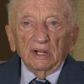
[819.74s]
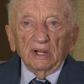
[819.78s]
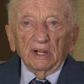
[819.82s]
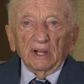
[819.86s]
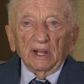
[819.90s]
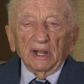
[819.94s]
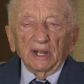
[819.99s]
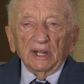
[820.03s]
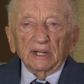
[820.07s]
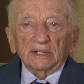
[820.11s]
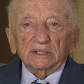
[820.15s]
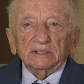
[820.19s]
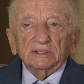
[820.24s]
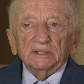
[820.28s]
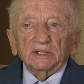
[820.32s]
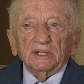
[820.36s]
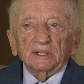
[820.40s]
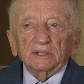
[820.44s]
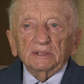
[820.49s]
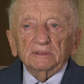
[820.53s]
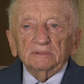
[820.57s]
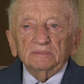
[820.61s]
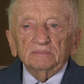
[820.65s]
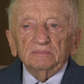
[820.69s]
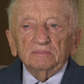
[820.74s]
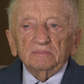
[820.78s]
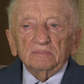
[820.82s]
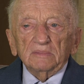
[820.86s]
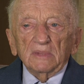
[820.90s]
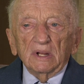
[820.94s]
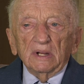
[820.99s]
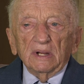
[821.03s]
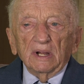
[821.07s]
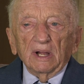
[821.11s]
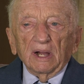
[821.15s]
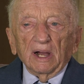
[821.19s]
And
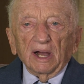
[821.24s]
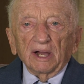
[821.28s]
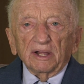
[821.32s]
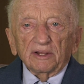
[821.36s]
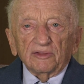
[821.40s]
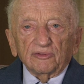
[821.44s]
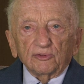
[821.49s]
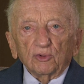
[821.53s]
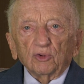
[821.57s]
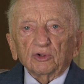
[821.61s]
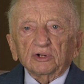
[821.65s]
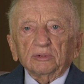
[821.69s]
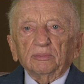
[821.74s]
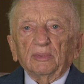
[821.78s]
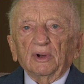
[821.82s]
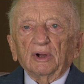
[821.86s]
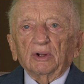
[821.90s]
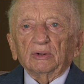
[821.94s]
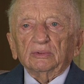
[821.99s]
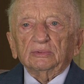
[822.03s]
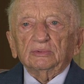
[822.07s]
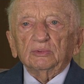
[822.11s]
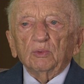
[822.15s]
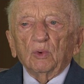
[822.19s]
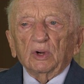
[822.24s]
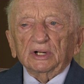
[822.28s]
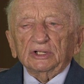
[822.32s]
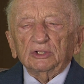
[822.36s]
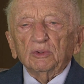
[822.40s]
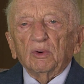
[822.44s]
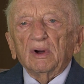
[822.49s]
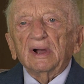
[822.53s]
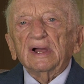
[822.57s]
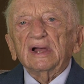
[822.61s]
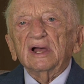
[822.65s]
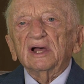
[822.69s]
I thought about, what do
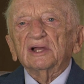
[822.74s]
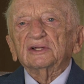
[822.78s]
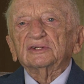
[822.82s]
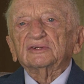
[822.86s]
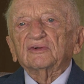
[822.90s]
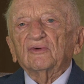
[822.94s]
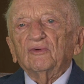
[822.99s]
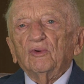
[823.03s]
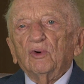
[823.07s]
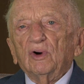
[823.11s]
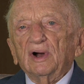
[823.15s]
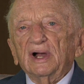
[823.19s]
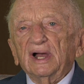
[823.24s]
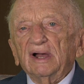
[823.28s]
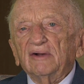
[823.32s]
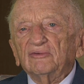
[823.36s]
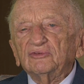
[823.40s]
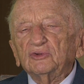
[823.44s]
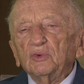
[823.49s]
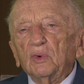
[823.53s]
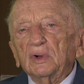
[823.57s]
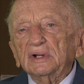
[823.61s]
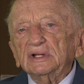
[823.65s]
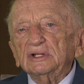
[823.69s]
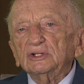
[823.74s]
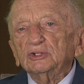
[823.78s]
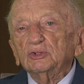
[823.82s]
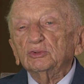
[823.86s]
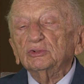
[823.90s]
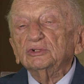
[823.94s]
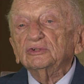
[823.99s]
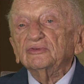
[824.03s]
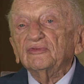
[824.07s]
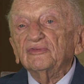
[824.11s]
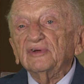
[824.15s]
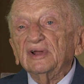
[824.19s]
I ask for? I have 22
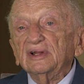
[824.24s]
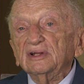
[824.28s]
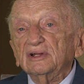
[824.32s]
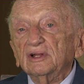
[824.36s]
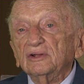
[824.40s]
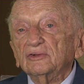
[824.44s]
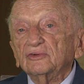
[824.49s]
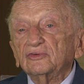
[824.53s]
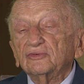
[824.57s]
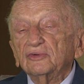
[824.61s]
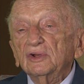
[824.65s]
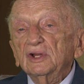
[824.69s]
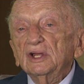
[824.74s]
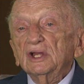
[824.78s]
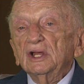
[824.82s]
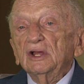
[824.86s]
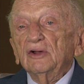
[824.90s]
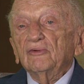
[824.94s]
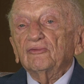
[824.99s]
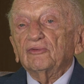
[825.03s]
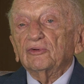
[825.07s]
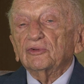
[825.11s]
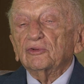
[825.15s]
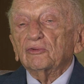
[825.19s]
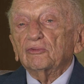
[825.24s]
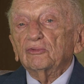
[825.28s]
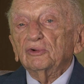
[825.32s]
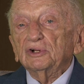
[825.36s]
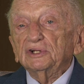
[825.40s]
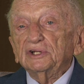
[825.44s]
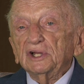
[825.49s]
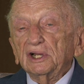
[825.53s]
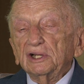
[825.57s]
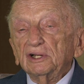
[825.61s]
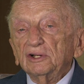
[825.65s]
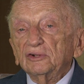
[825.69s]
defendants for the
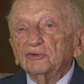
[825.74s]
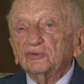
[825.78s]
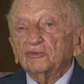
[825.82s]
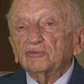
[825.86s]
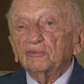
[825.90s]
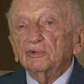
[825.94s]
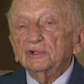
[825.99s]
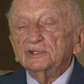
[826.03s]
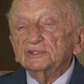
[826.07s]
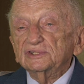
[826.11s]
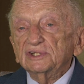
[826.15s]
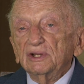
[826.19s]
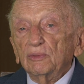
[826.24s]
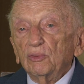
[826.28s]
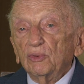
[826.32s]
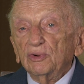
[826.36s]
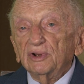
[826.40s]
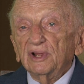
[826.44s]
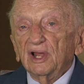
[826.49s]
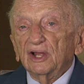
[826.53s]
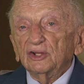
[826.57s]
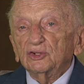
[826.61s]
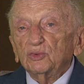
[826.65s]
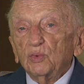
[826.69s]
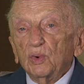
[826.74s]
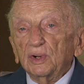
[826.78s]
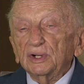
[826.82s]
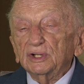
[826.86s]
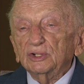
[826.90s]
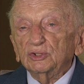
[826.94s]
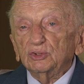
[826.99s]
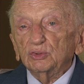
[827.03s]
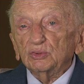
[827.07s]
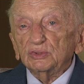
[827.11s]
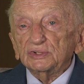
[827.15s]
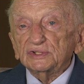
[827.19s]
ridiculous reason they've only had
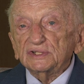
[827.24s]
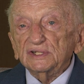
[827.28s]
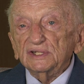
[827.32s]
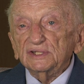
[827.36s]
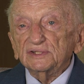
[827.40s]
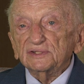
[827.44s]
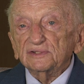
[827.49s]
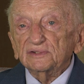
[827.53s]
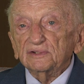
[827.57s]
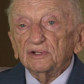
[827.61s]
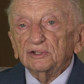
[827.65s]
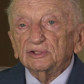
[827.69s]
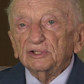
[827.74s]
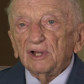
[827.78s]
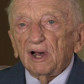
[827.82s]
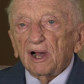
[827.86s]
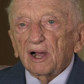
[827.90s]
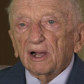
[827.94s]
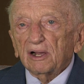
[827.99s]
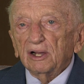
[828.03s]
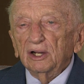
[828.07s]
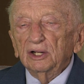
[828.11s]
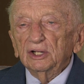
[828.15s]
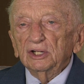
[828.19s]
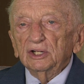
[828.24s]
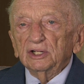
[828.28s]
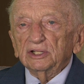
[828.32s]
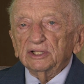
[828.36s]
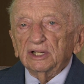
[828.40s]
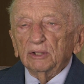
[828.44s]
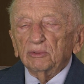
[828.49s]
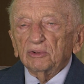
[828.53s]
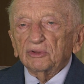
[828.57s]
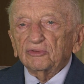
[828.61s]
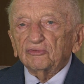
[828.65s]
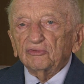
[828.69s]
22 seats in the dock.
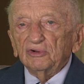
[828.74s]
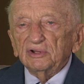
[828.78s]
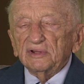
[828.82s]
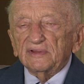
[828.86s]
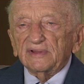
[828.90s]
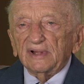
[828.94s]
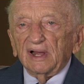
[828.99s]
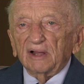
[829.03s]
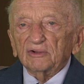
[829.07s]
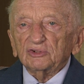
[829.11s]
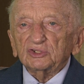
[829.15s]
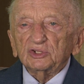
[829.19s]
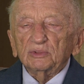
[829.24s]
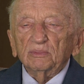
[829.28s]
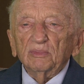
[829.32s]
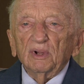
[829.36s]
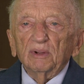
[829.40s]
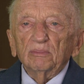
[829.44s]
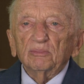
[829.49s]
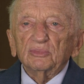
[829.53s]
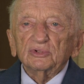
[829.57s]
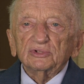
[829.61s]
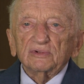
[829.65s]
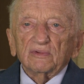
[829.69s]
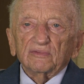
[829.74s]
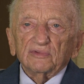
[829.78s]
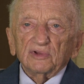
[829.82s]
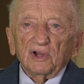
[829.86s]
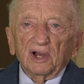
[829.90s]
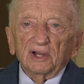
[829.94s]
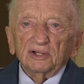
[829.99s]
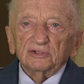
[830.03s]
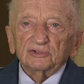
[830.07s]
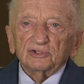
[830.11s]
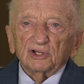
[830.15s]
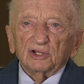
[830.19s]
There were 3,000 members of the
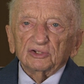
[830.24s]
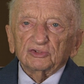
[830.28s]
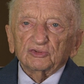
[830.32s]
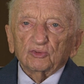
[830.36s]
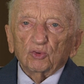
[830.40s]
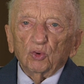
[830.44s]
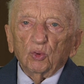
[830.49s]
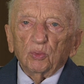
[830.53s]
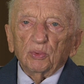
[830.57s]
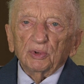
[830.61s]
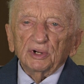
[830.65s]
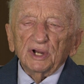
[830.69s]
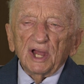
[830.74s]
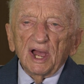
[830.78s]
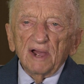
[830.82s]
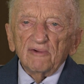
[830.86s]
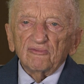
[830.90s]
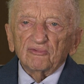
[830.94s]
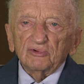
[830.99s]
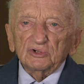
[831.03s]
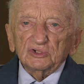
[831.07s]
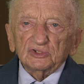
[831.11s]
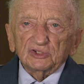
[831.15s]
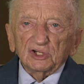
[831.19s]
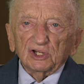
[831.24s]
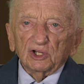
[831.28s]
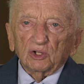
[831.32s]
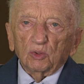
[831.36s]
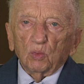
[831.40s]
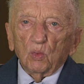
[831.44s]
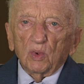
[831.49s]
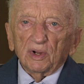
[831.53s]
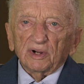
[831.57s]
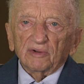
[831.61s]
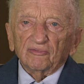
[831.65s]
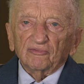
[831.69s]
Einsatzgruppe, and every single
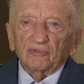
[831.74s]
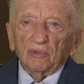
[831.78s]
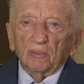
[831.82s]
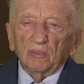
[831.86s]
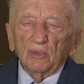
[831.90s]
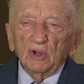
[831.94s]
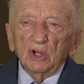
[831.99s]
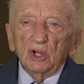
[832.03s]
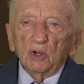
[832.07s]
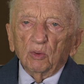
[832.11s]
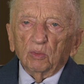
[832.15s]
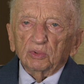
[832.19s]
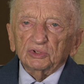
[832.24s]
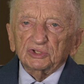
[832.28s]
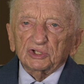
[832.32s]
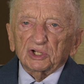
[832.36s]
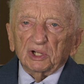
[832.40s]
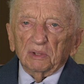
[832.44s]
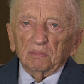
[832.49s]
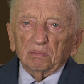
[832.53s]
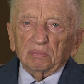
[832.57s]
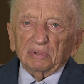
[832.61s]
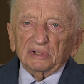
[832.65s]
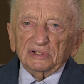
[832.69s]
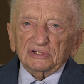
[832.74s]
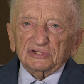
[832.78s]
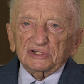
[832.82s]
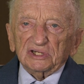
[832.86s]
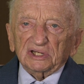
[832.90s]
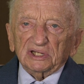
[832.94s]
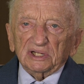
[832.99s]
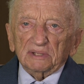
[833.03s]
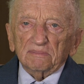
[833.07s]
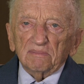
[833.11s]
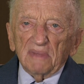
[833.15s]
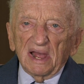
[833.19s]
one of them was complicit
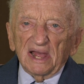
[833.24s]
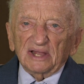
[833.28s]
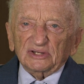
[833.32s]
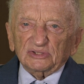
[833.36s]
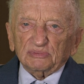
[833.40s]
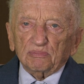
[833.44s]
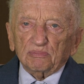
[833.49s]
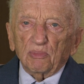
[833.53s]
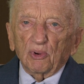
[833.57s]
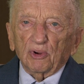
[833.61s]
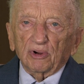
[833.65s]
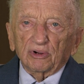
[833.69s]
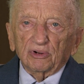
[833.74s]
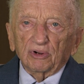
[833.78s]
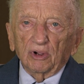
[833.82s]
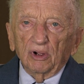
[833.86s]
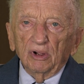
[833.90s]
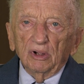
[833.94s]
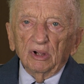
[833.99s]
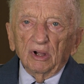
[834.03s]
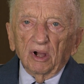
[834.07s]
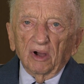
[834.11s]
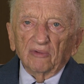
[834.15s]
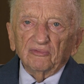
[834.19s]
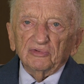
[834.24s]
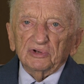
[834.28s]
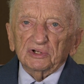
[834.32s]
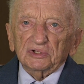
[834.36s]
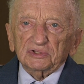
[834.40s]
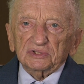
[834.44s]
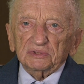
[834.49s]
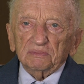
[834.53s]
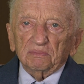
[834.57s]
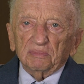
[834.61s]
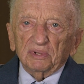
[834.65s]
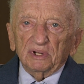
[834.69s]
in mass murder of
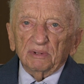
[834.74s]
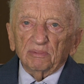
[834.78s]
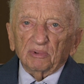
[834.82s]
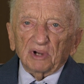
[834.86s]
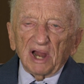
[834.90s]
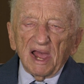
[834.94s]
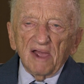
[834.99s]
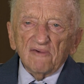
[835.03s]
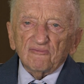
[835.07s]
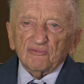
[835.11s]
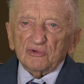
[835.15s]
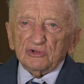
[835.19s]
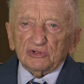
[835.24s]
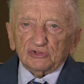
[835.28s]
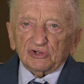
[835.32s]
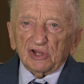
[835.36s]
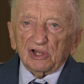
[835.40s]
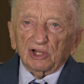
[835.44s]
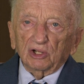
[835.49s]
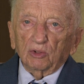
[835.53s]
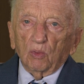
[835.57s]
innocent people, every single